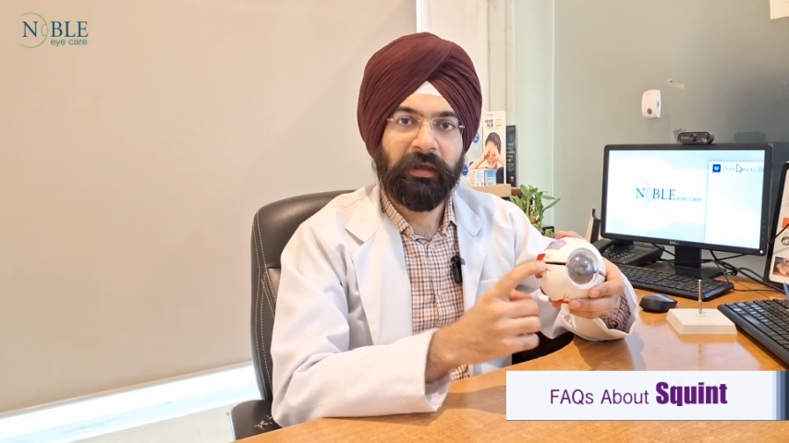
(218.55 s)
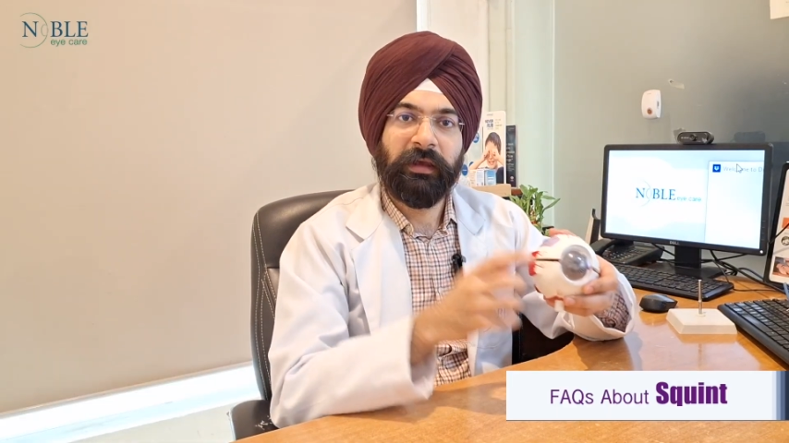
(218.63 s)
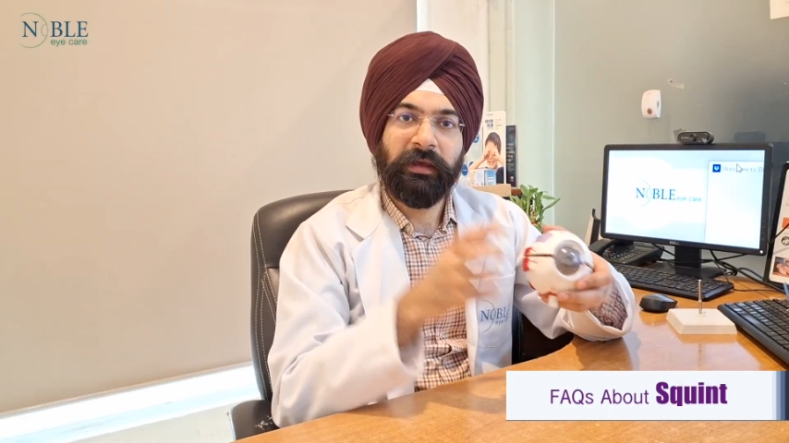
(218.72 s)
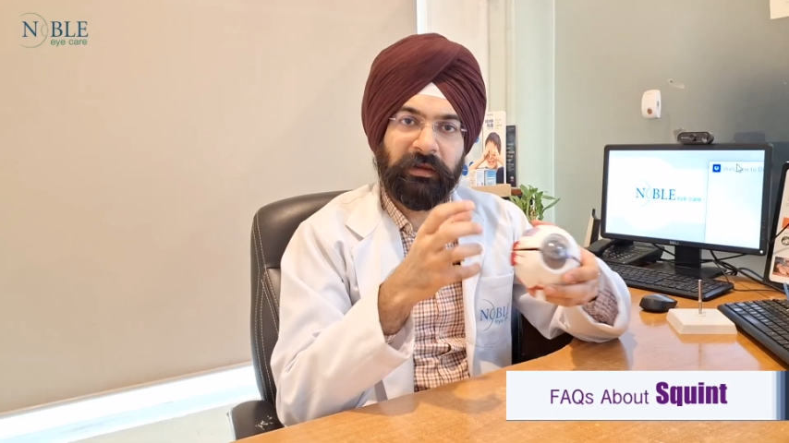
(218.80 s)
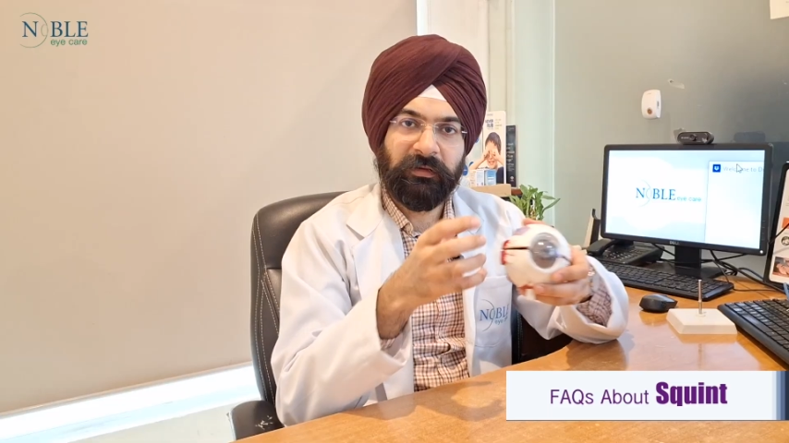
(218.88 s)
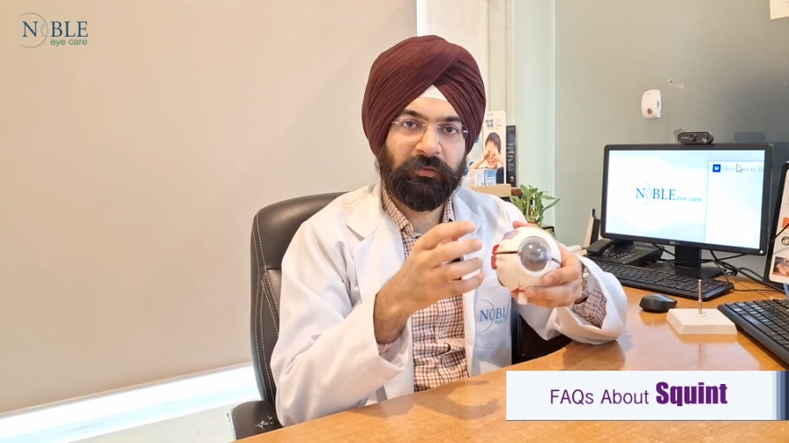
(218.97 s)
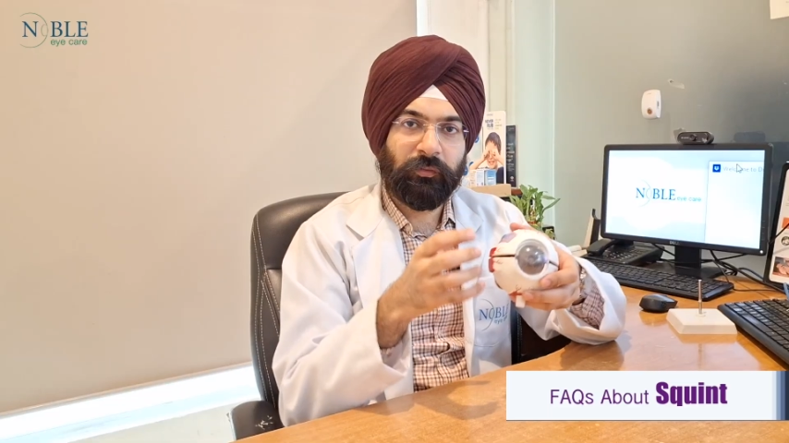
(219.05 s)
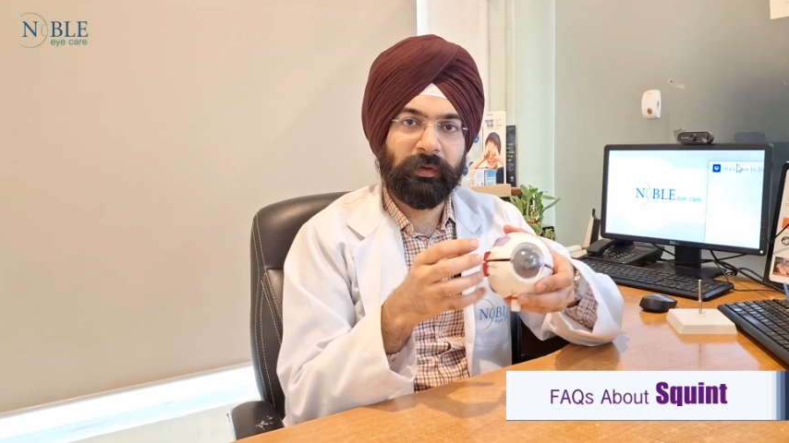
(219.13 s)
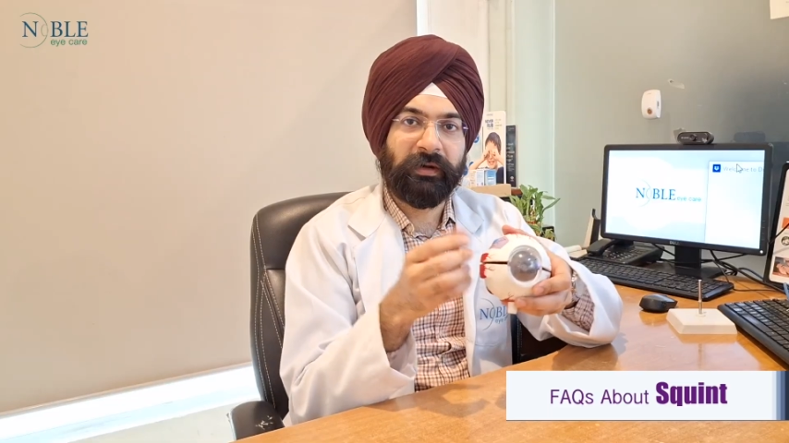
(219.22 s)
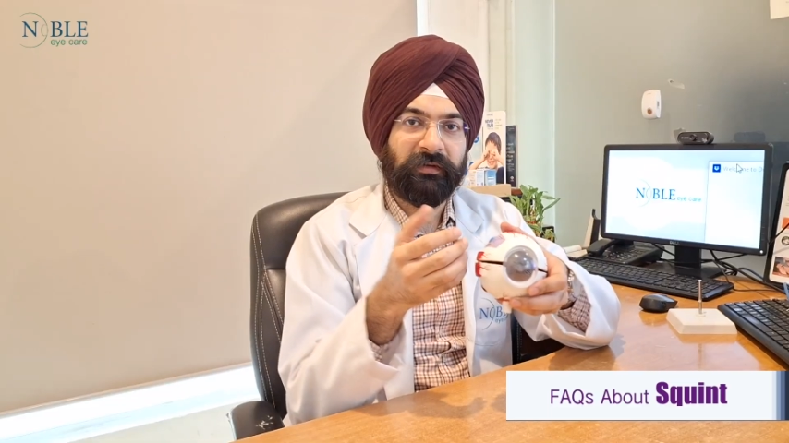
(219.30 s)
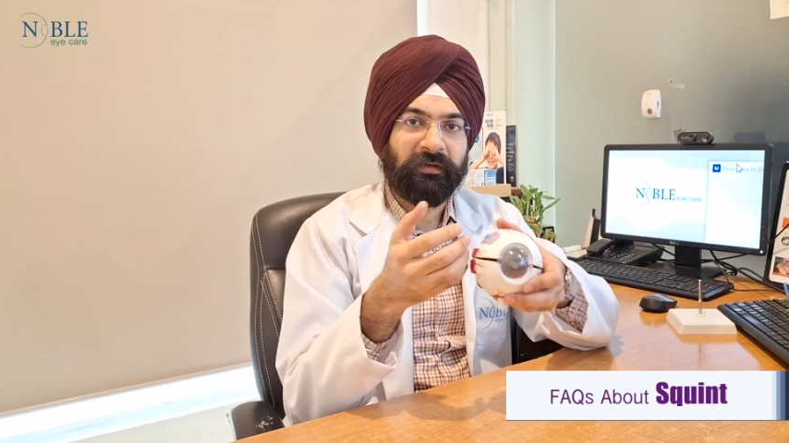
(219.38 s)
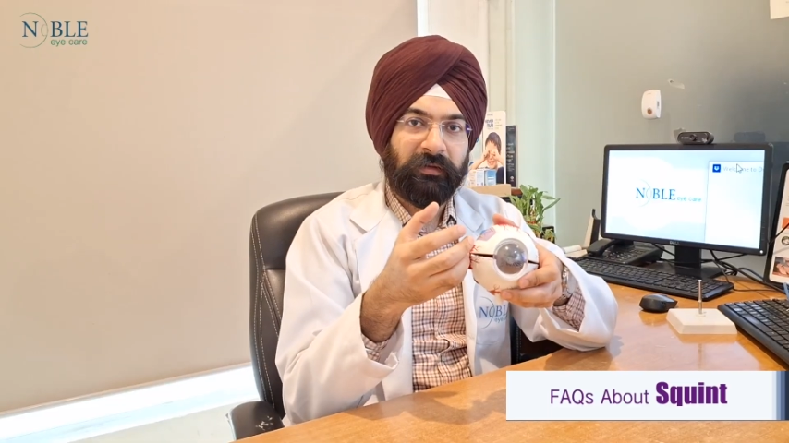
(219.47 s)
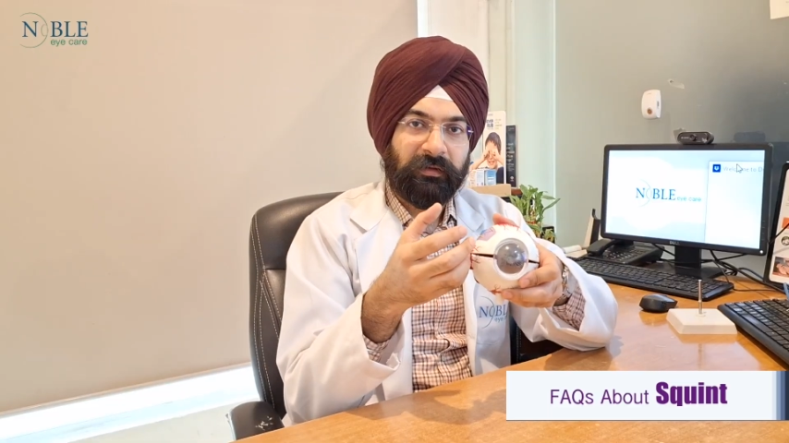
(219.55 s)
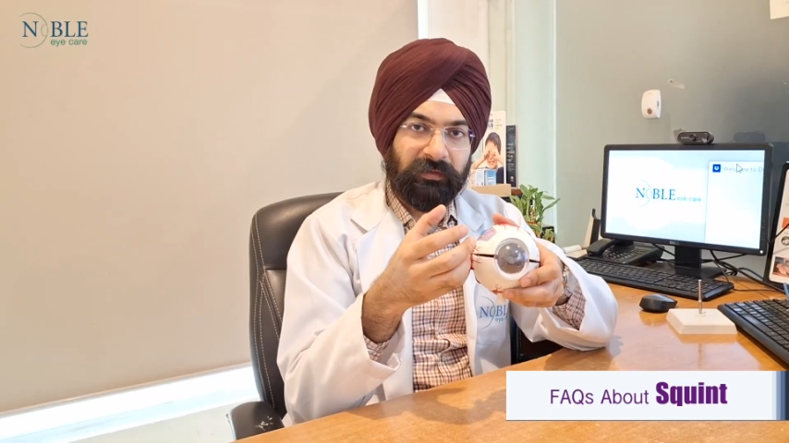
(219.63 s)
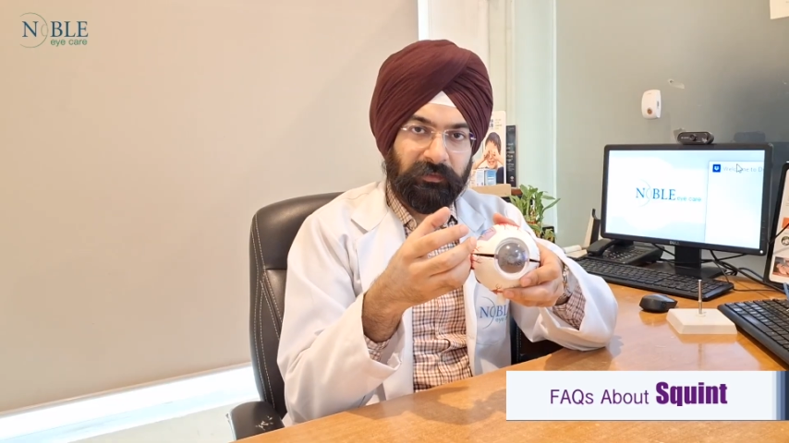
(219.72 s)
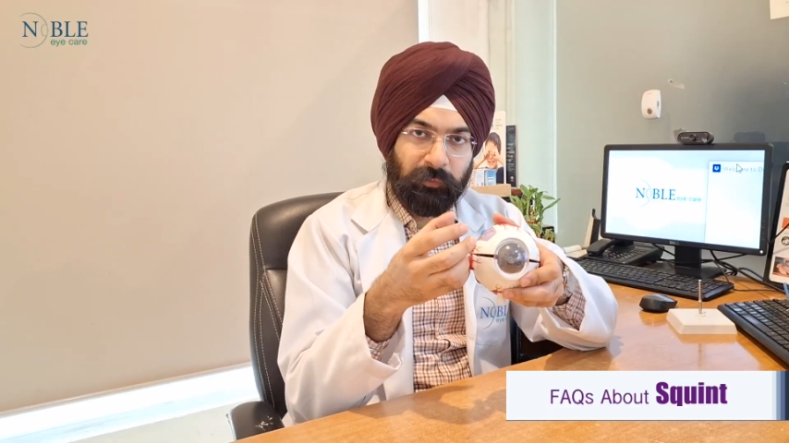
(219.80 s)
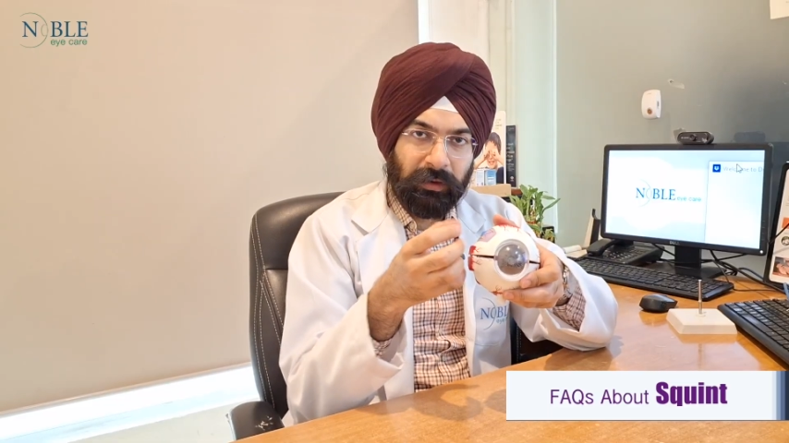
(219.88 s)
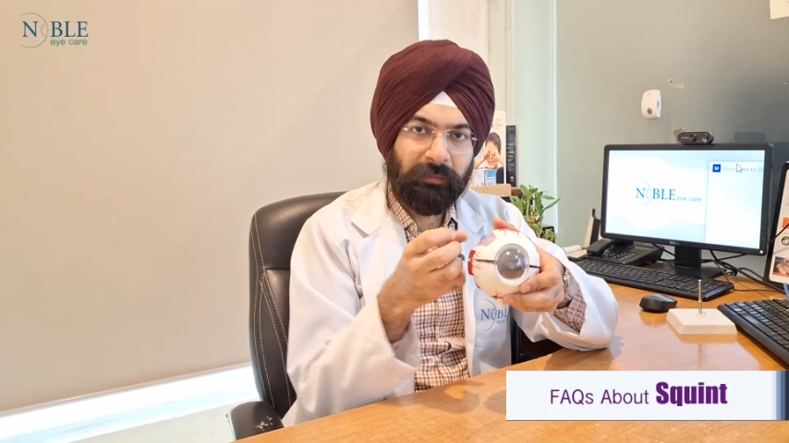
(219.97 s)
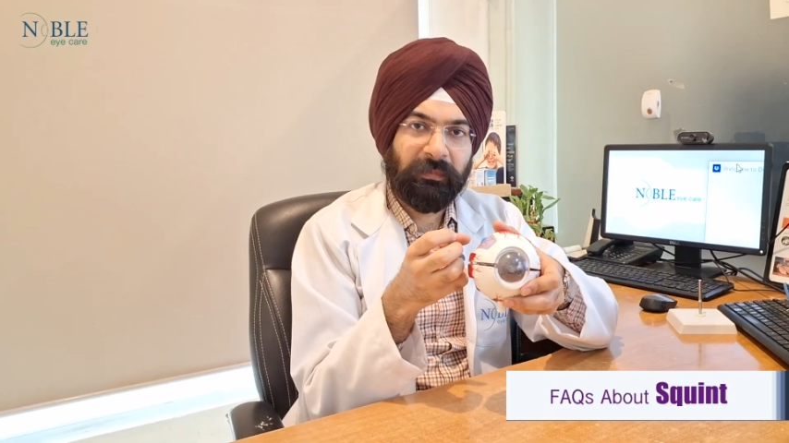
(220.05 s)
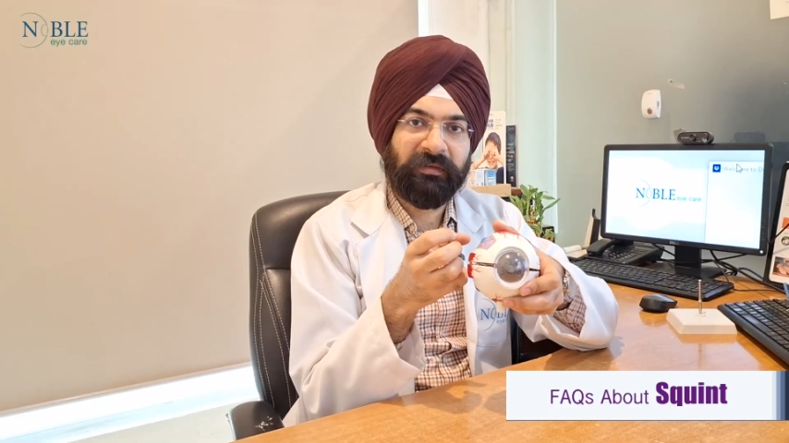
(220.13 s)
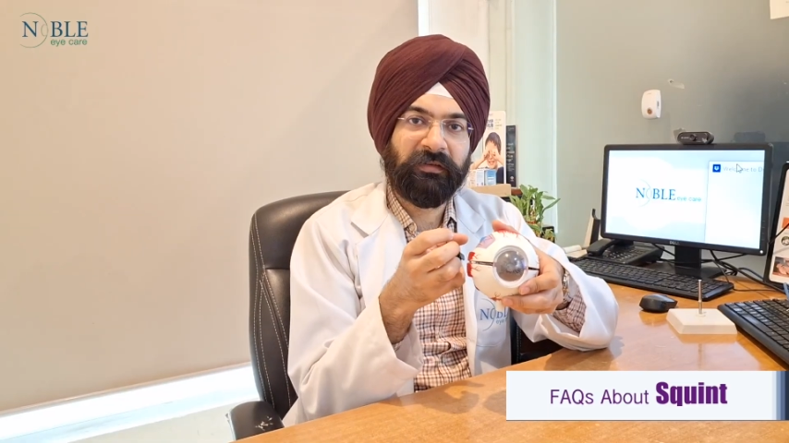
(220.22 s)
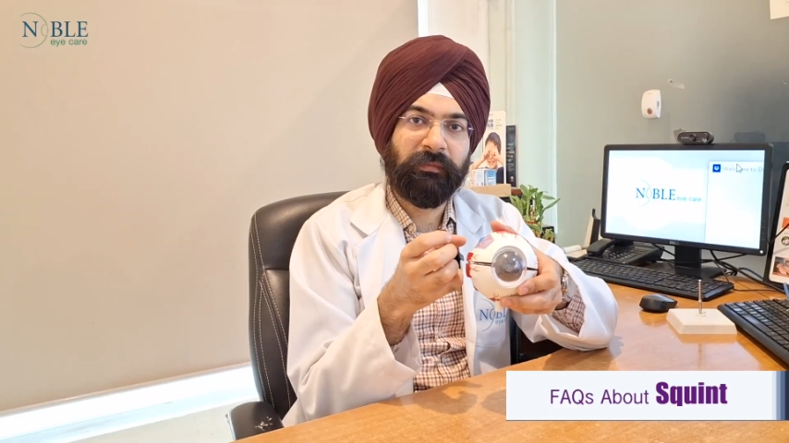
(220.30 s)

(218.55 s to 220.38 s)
In squint, one muscle